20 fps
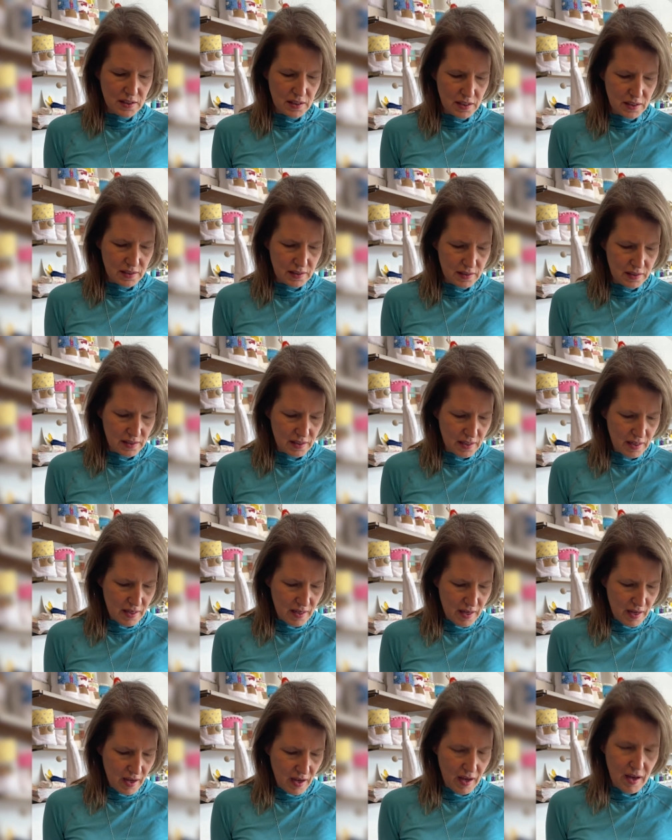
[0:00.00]
and
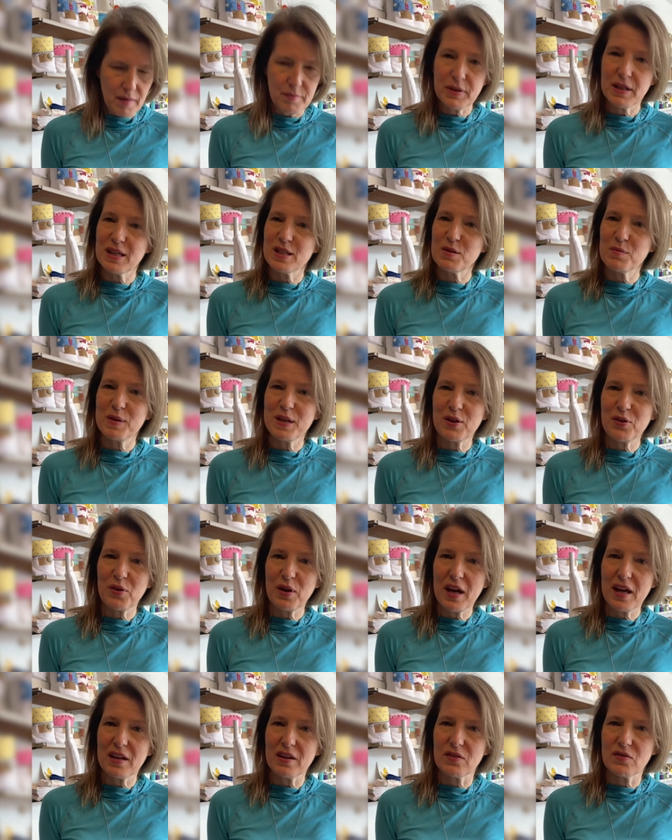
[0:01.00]
um, you get to be
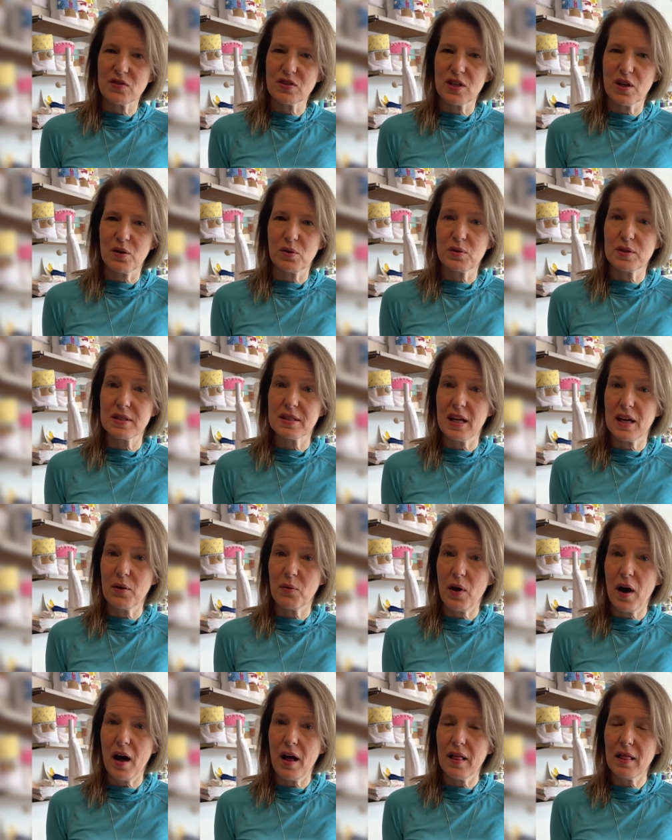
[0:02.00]
creative. So
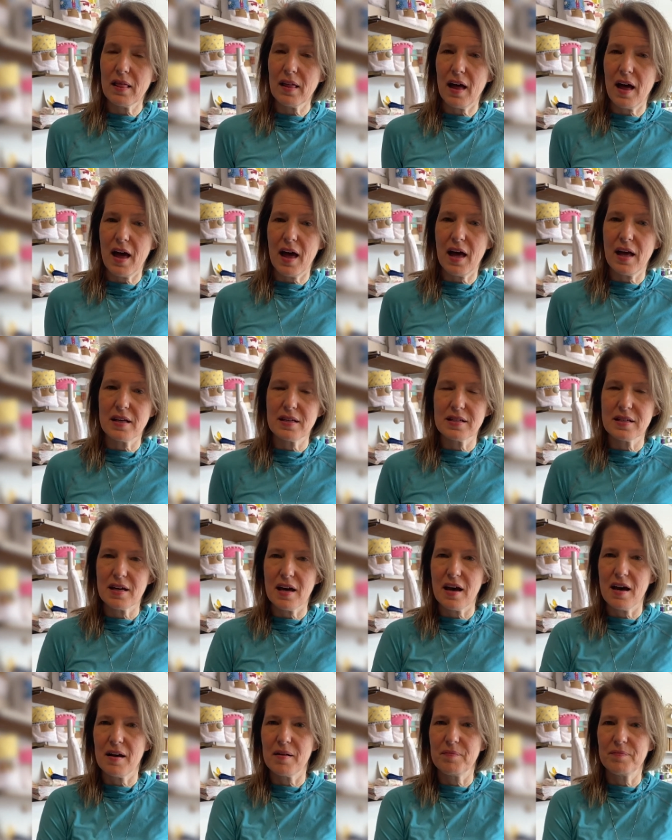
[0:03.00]
stay well and
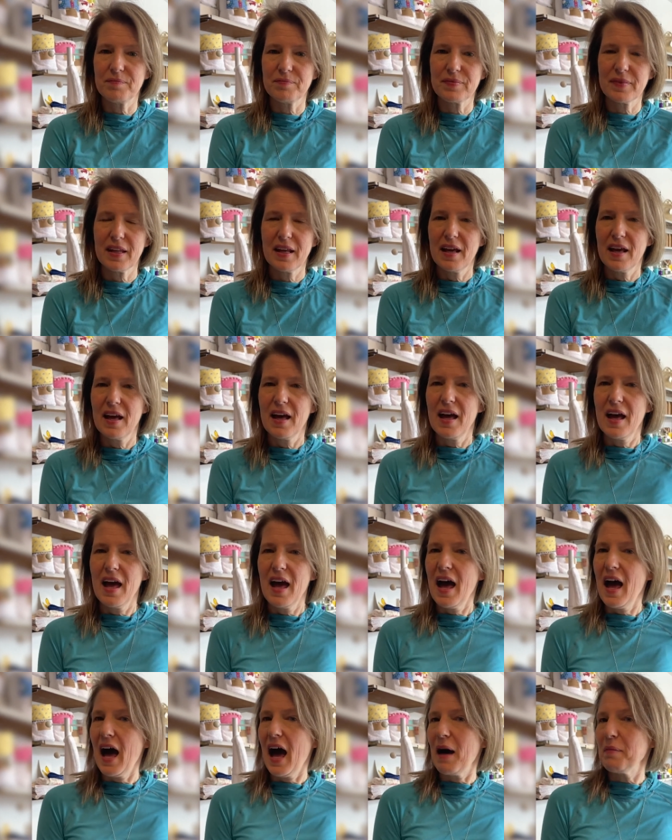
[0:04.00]
um,
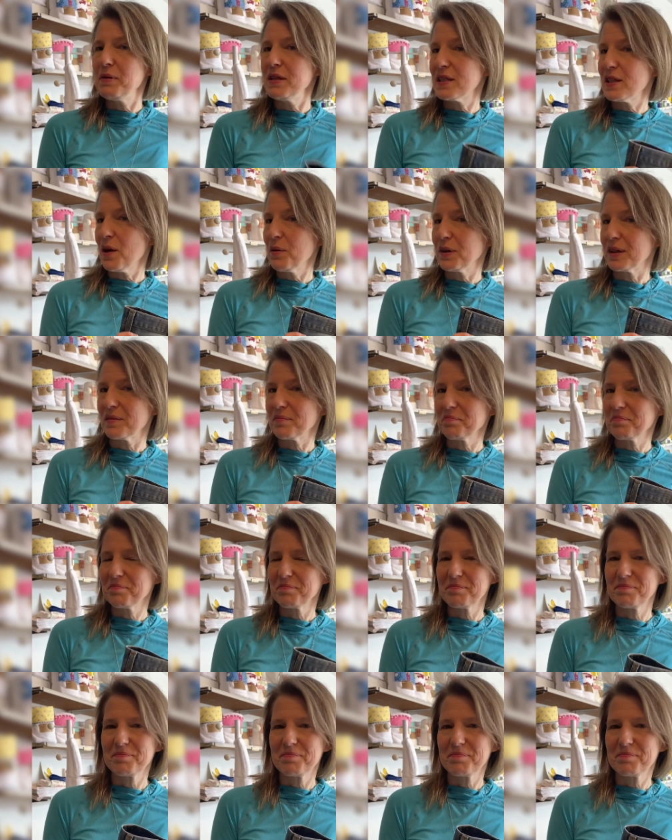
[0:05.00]
happy sewing.